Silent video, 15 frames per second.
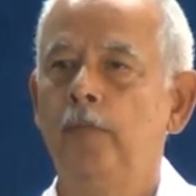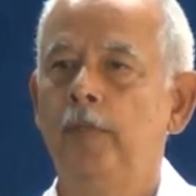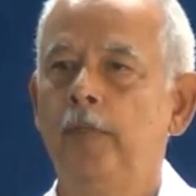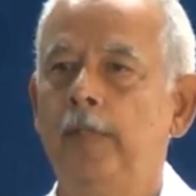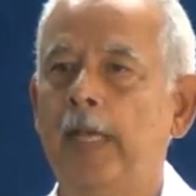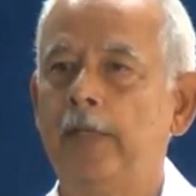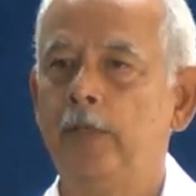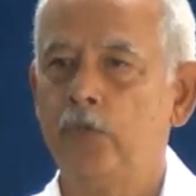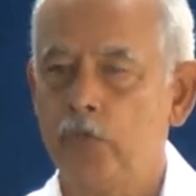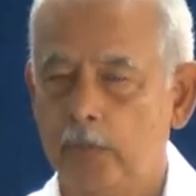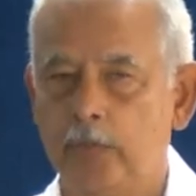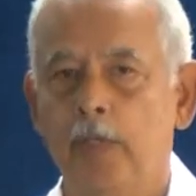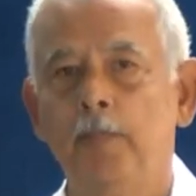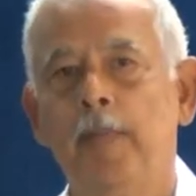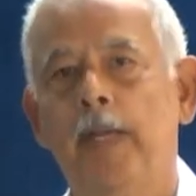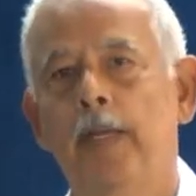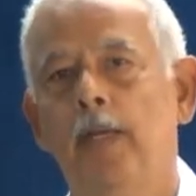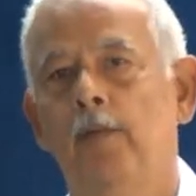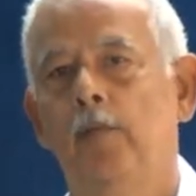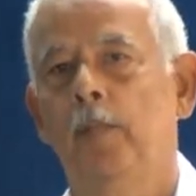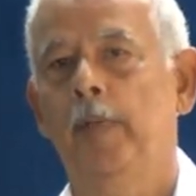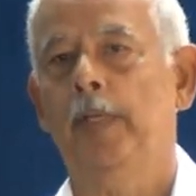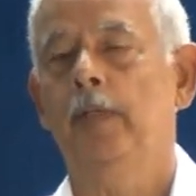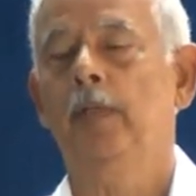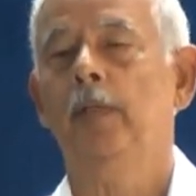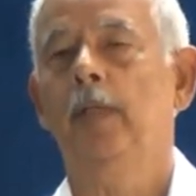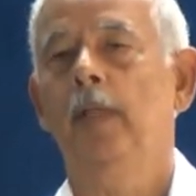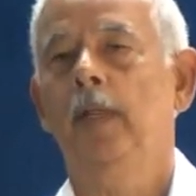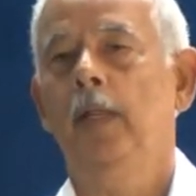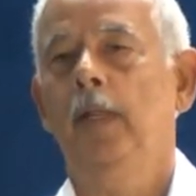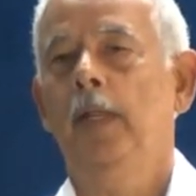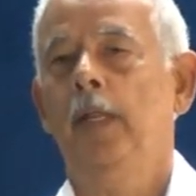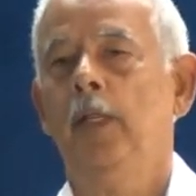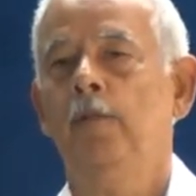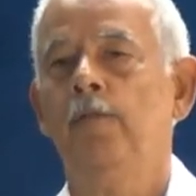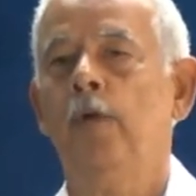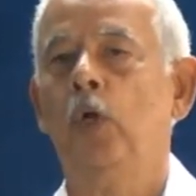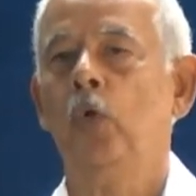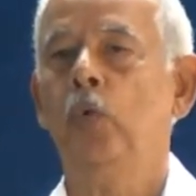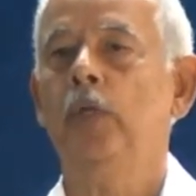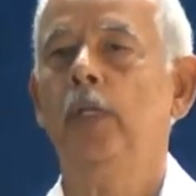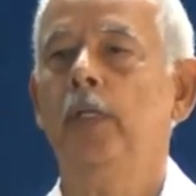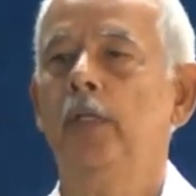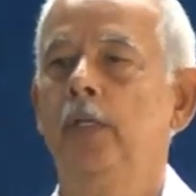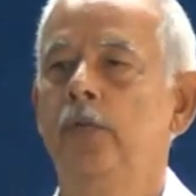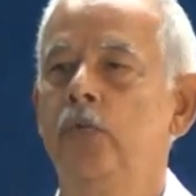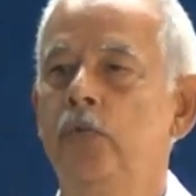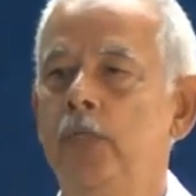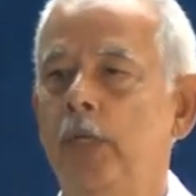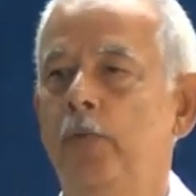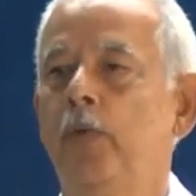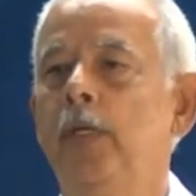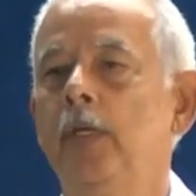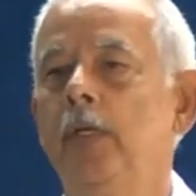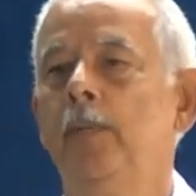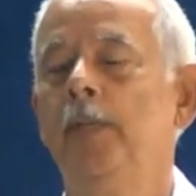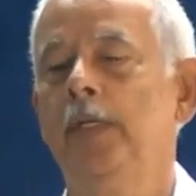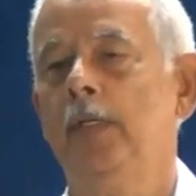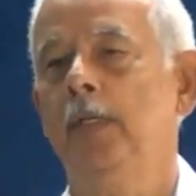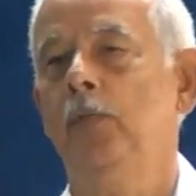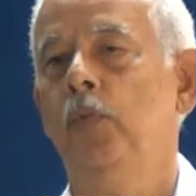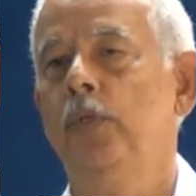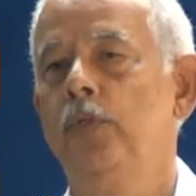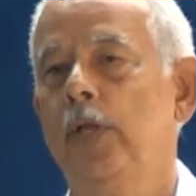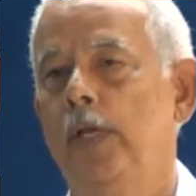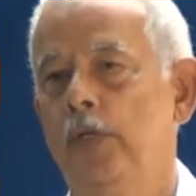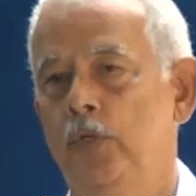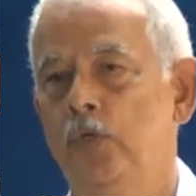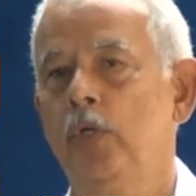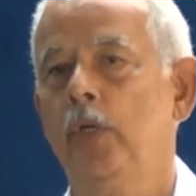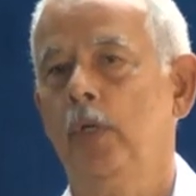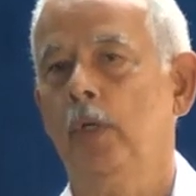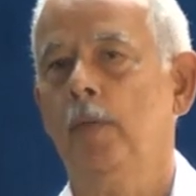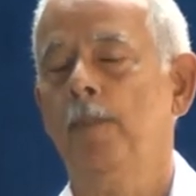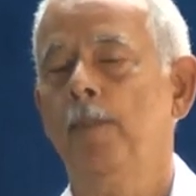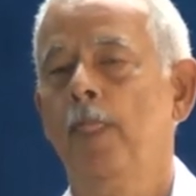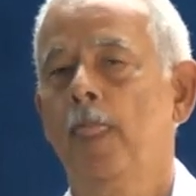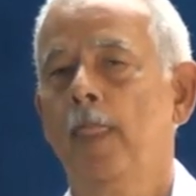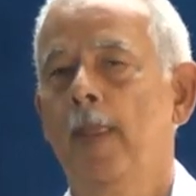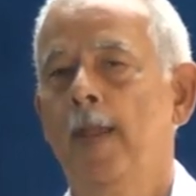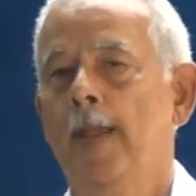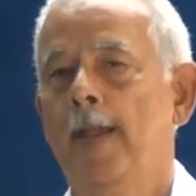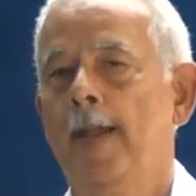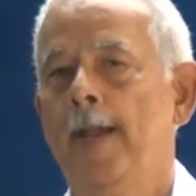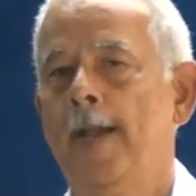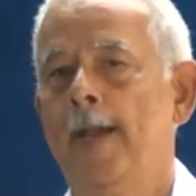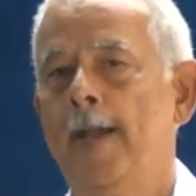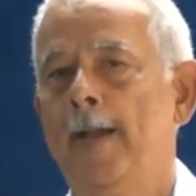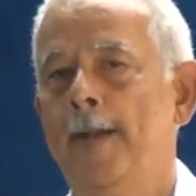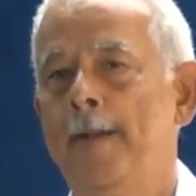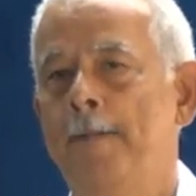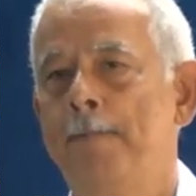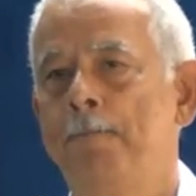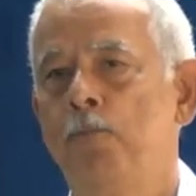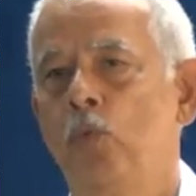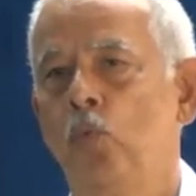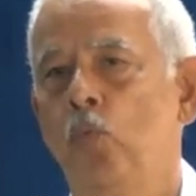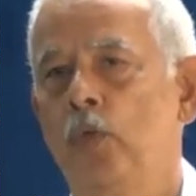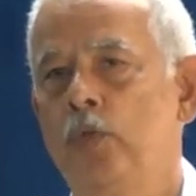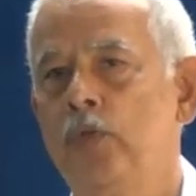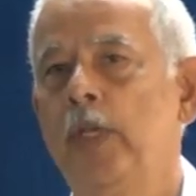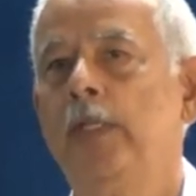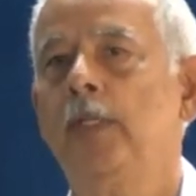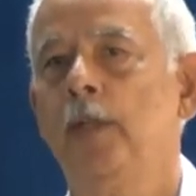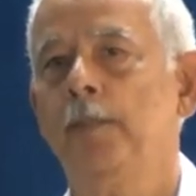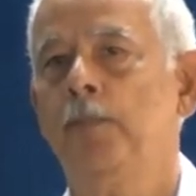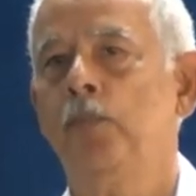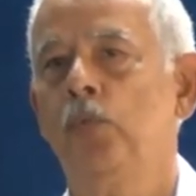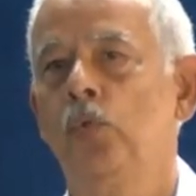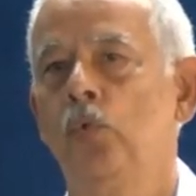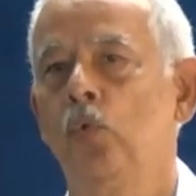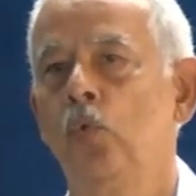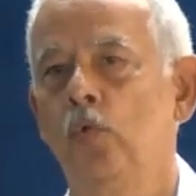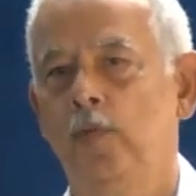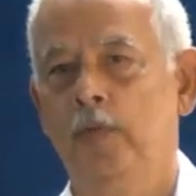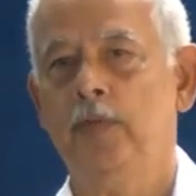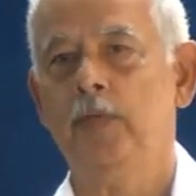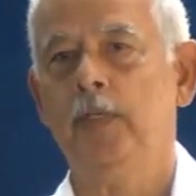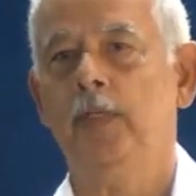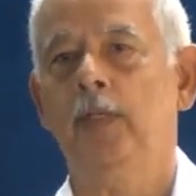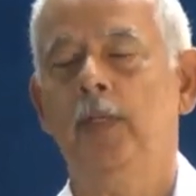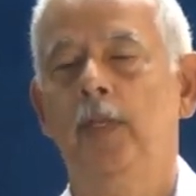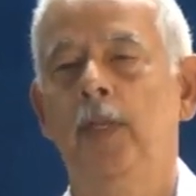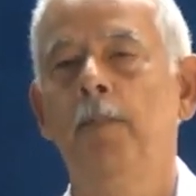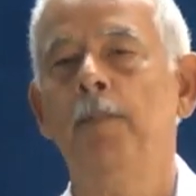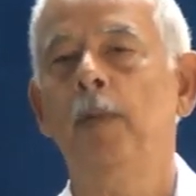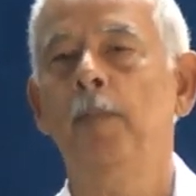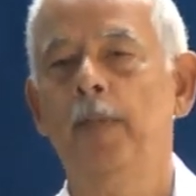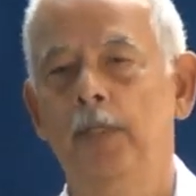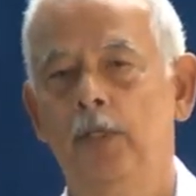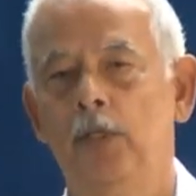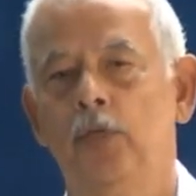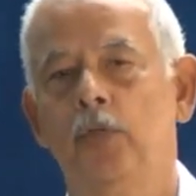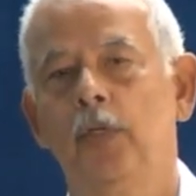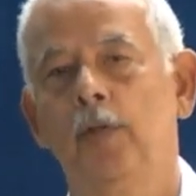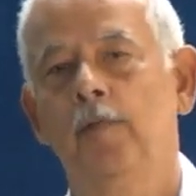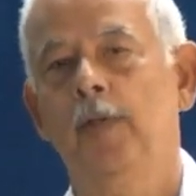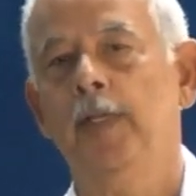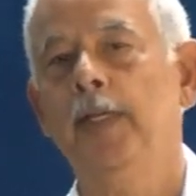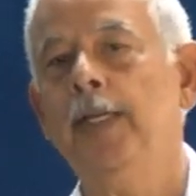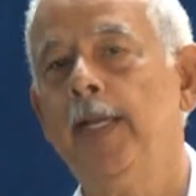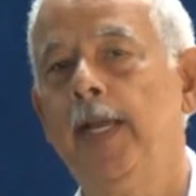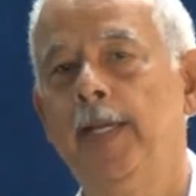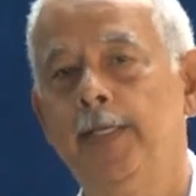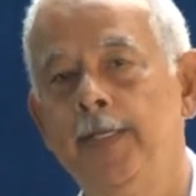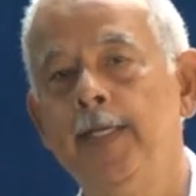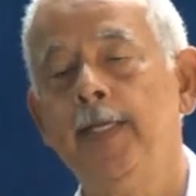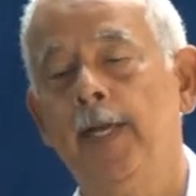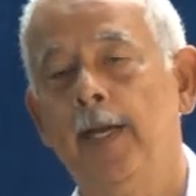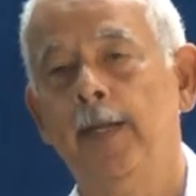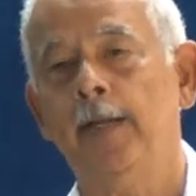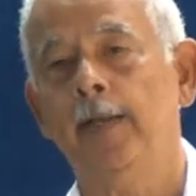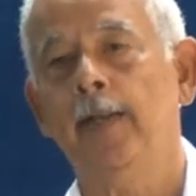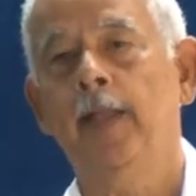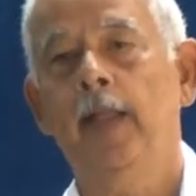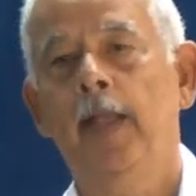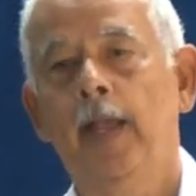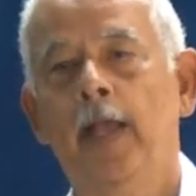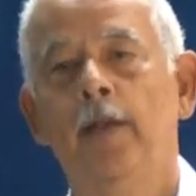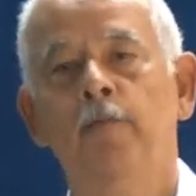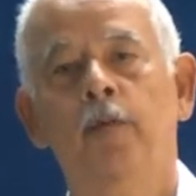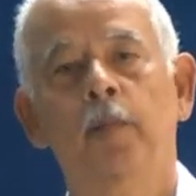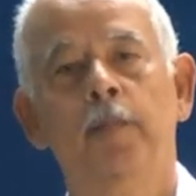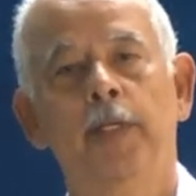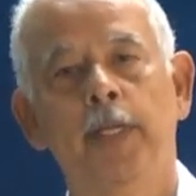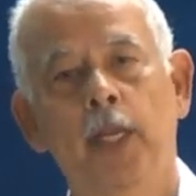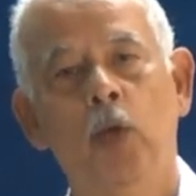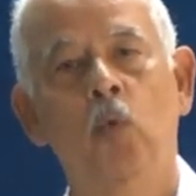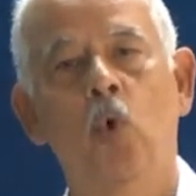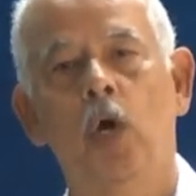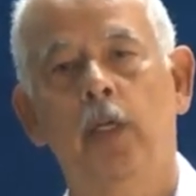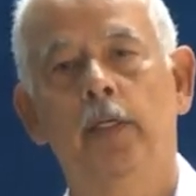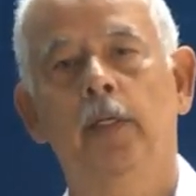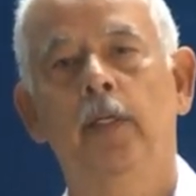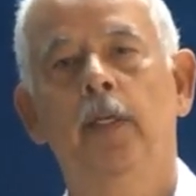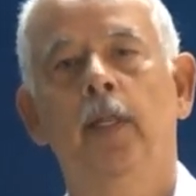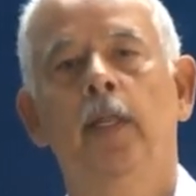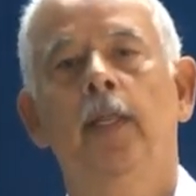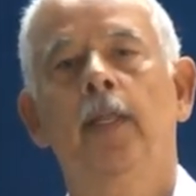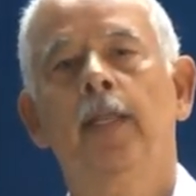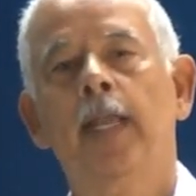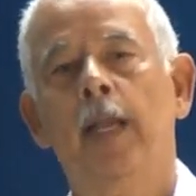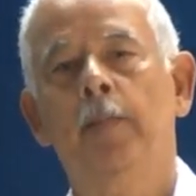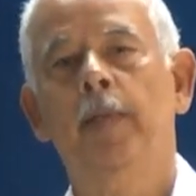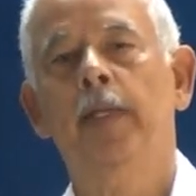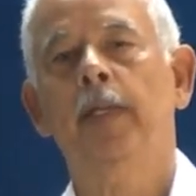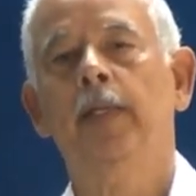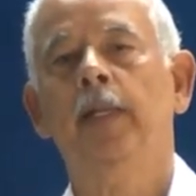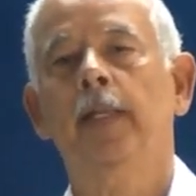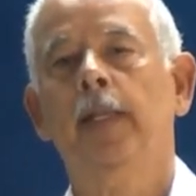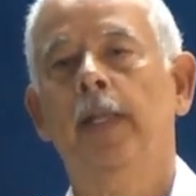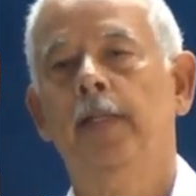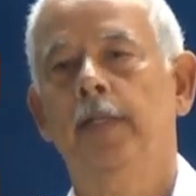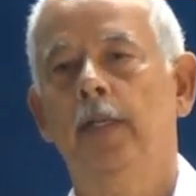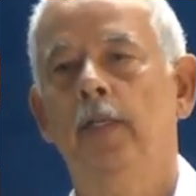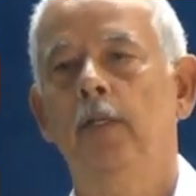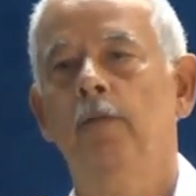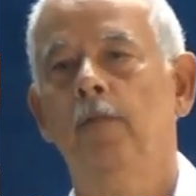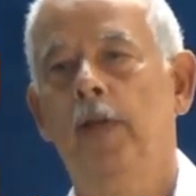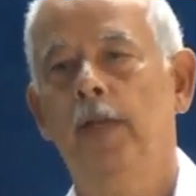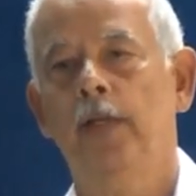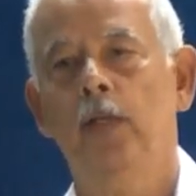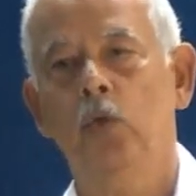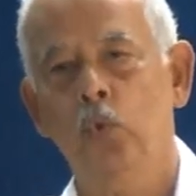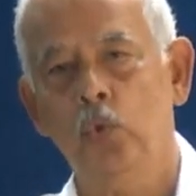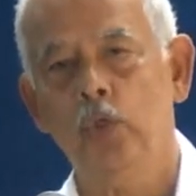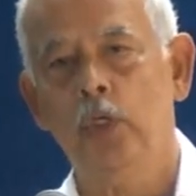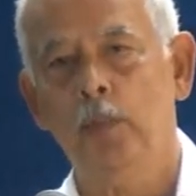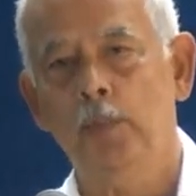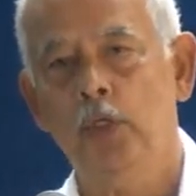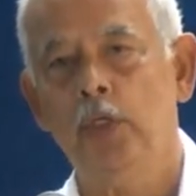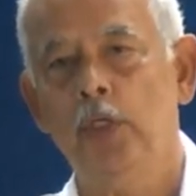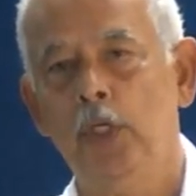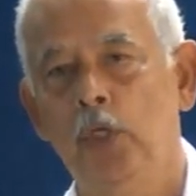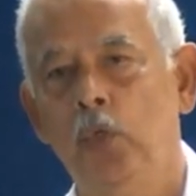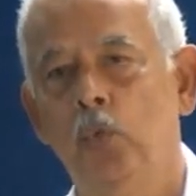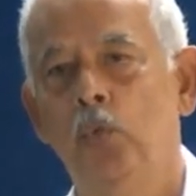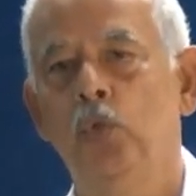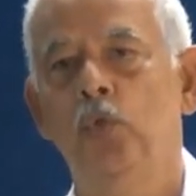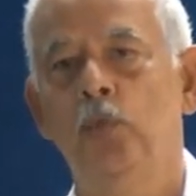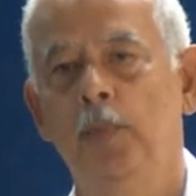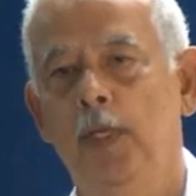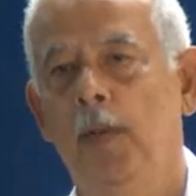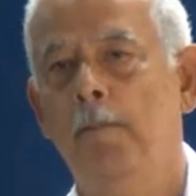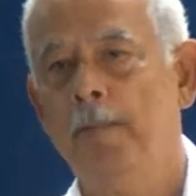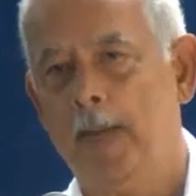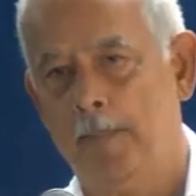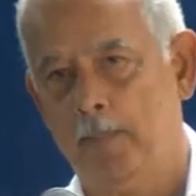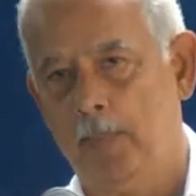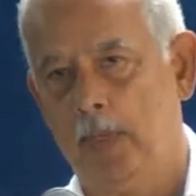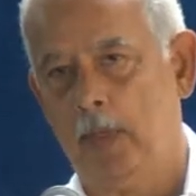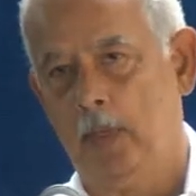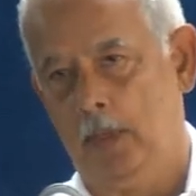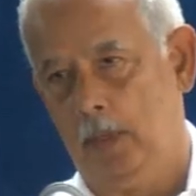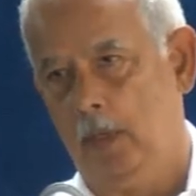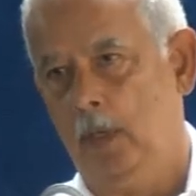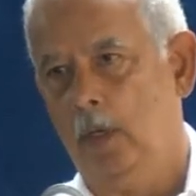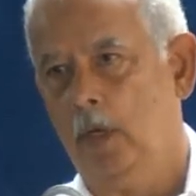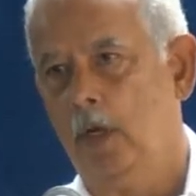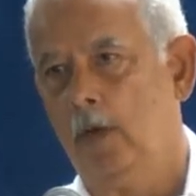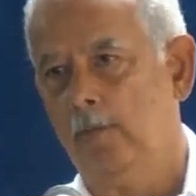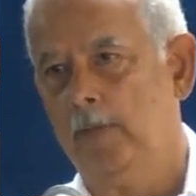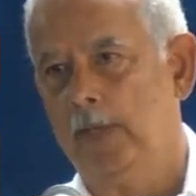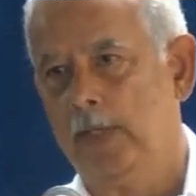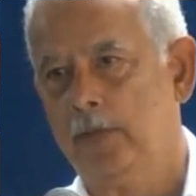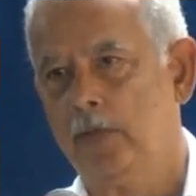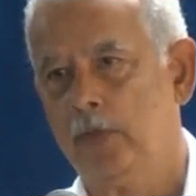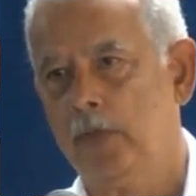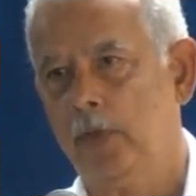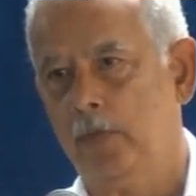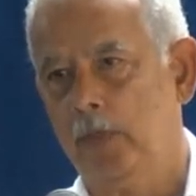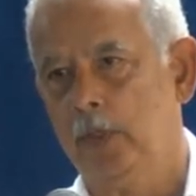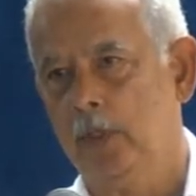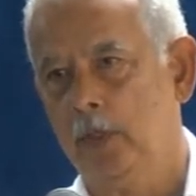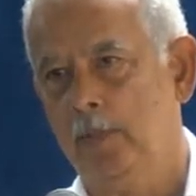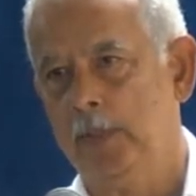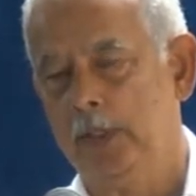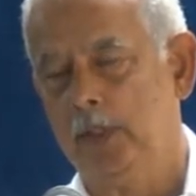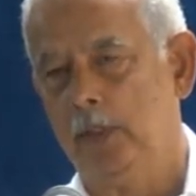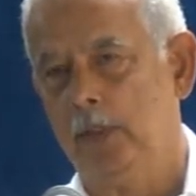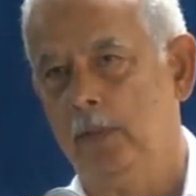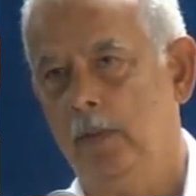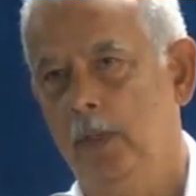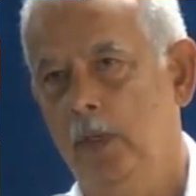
that decision by government, it followed that a steering committee, which I chair, was set up to oversee the implementation of the EITI. And from day one, Cabinet had identified the OWTU to be a member of that steering committee.